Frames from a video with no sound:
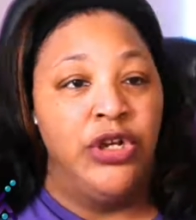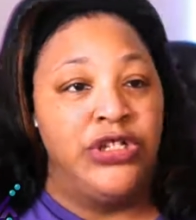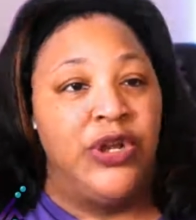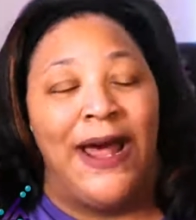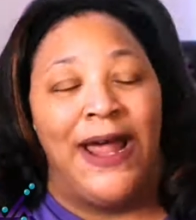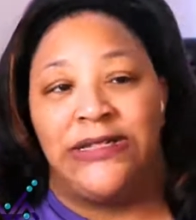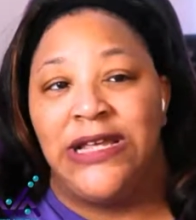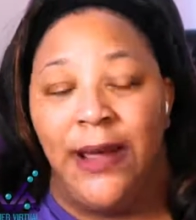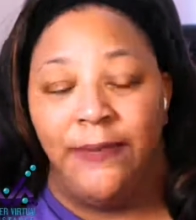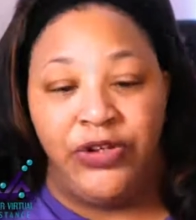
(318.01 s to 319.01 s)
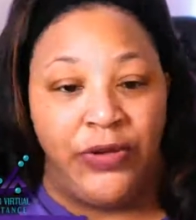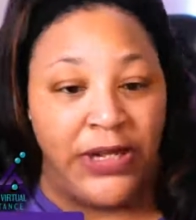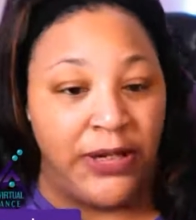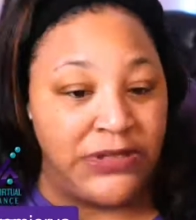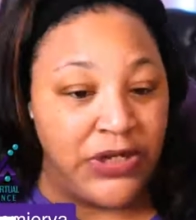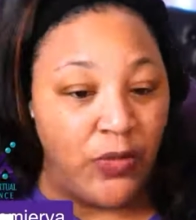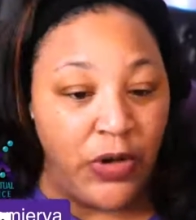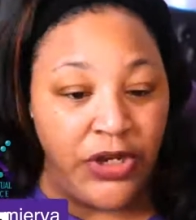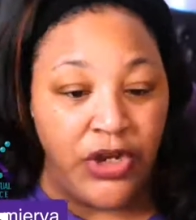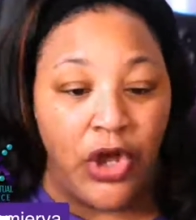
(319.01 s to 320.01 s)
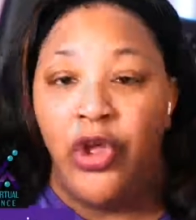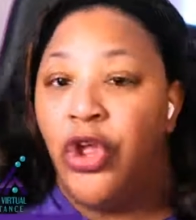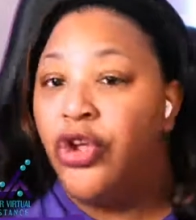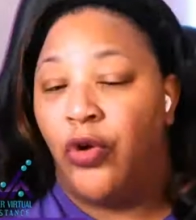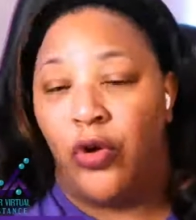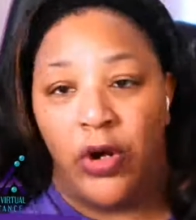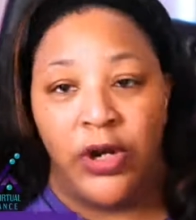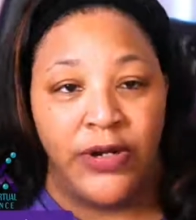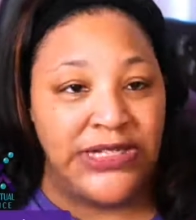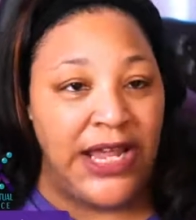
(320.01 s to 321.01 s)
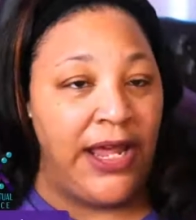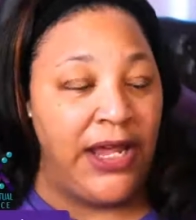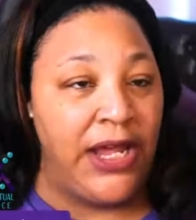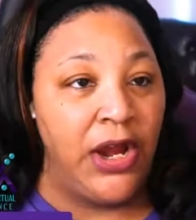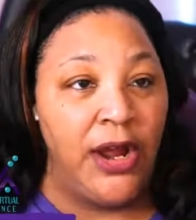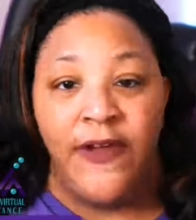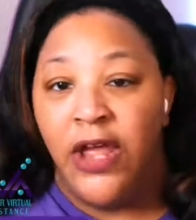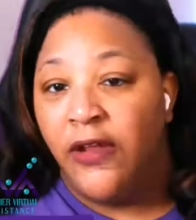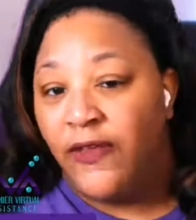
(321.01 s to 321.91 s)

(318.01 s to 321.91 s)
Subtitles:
So by the time you get up to the window, your order is taken care of.